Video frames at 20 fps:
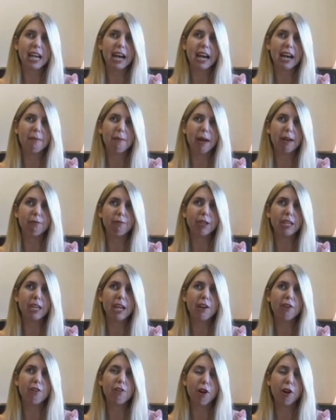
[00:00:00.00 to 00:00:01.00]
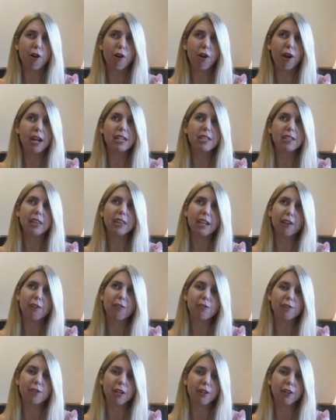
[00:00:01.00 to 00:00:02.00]
um, I really encourage
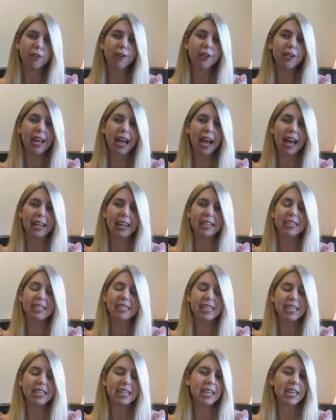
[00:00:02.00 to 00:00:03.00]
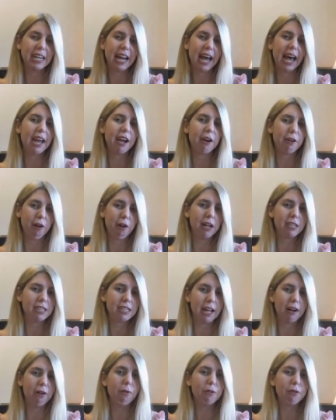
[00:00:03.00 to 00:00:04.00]
leaders to look at DE&I across
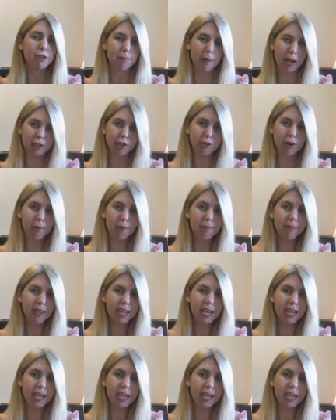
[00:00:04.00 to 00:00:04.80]
that whole spectrum